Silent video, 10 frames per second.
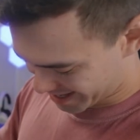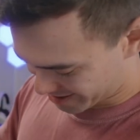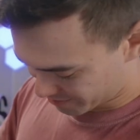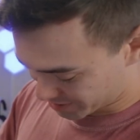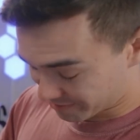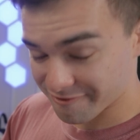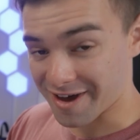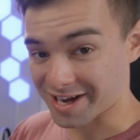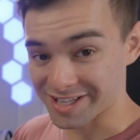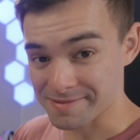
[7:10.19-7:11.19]
And when you
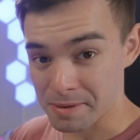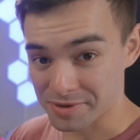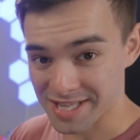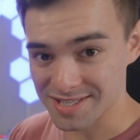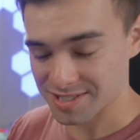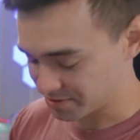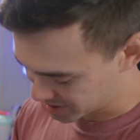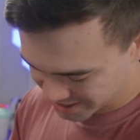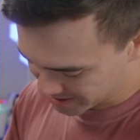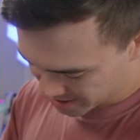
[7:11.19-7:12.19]
finally come up with that
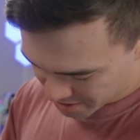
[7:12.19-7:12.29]
solution,